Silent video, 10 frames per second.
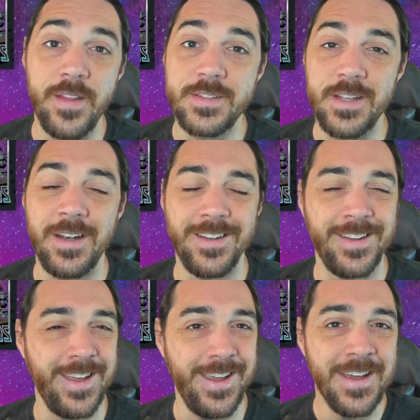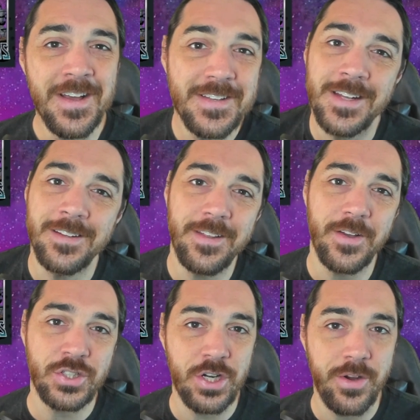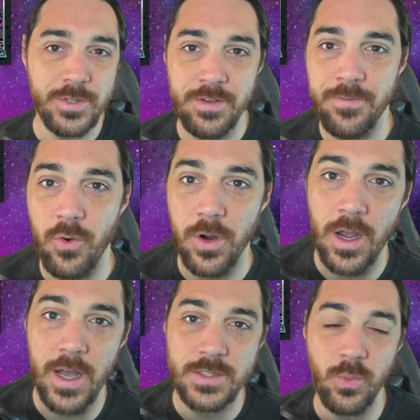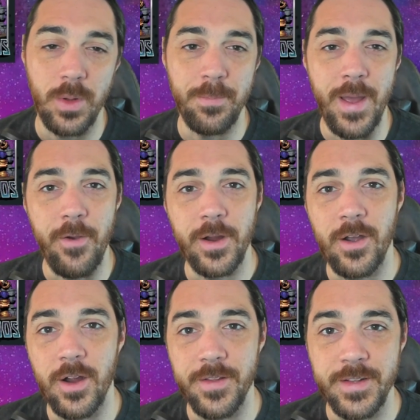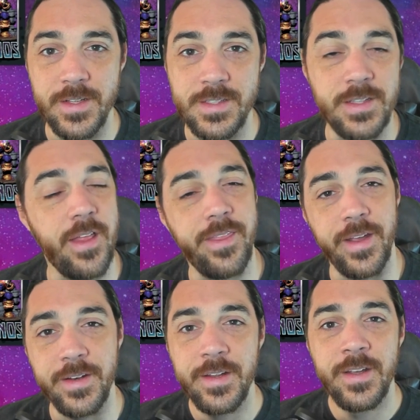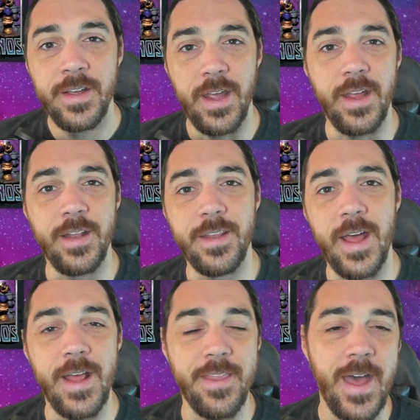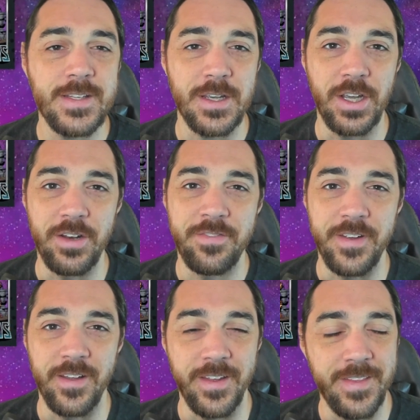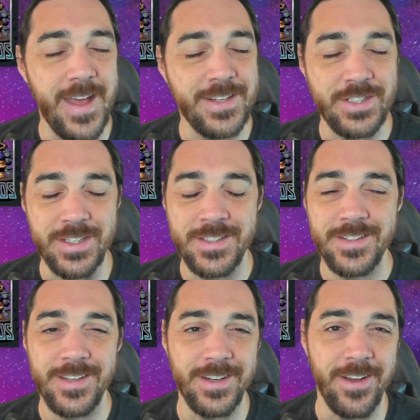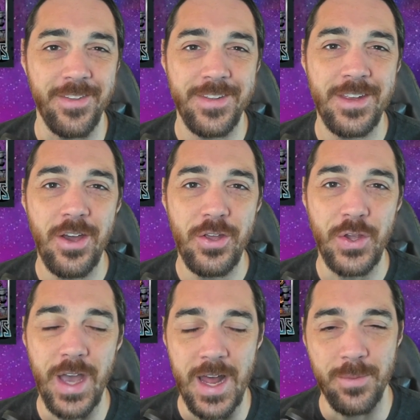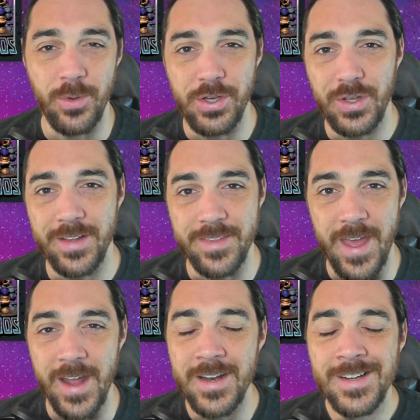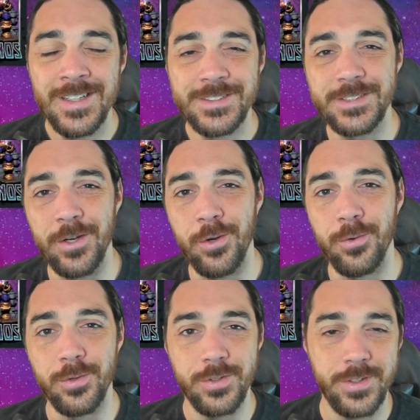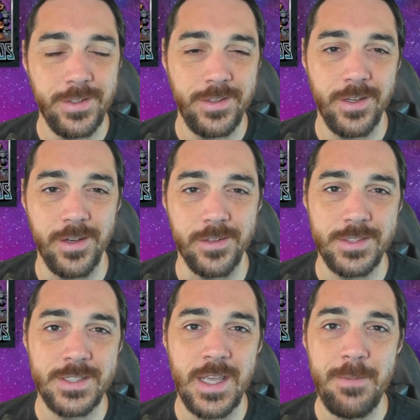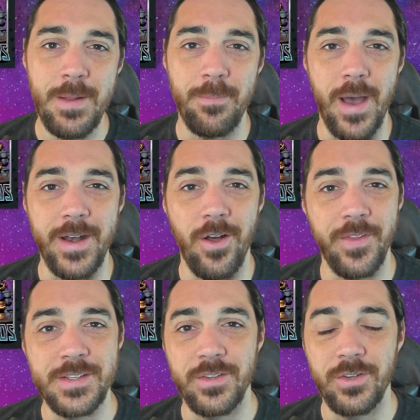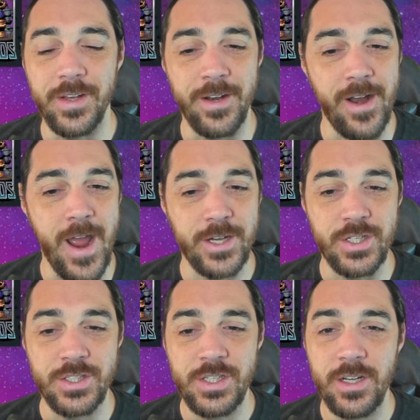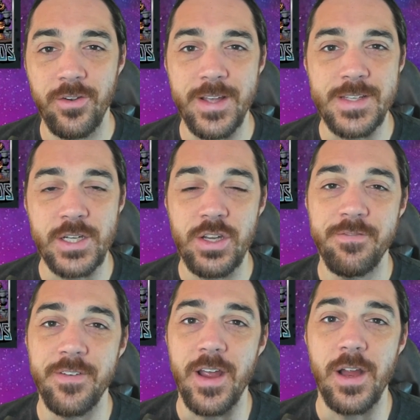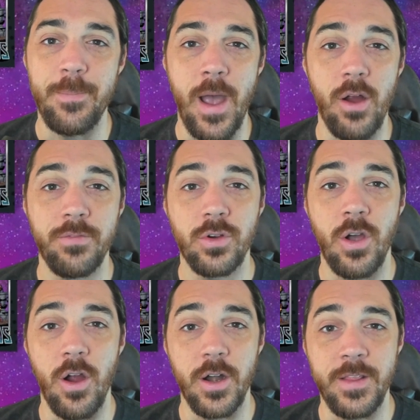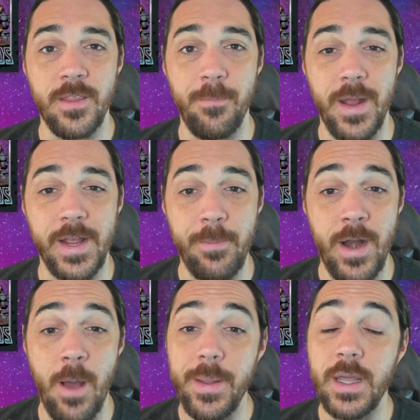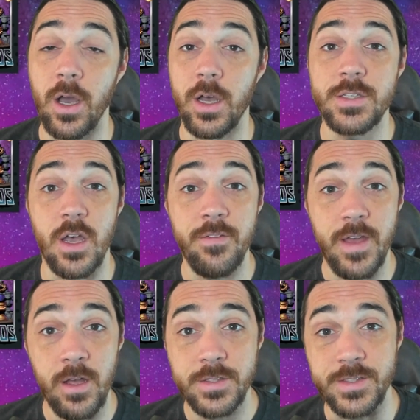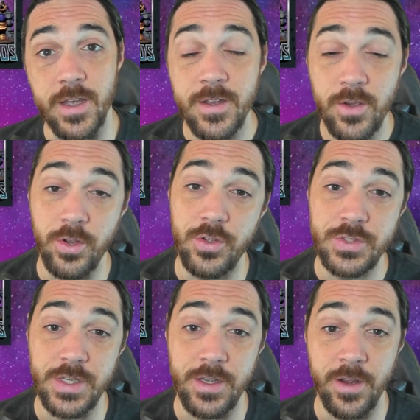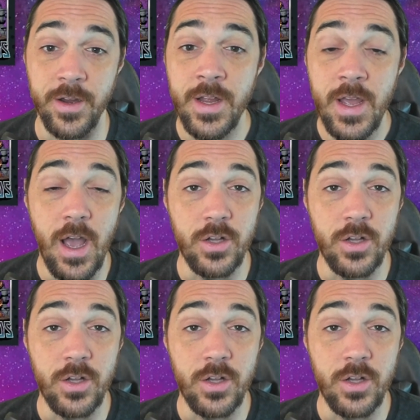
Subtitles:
And then suddenly their Shuri was a 4 cost, 1 power card that does nothing. And that's a good feeling. That's just, you got them when you get that. So just keep in mind all these little interactions. Jean Grey is actually a very powerful card in the metagame right now because of Elsa, who you see here.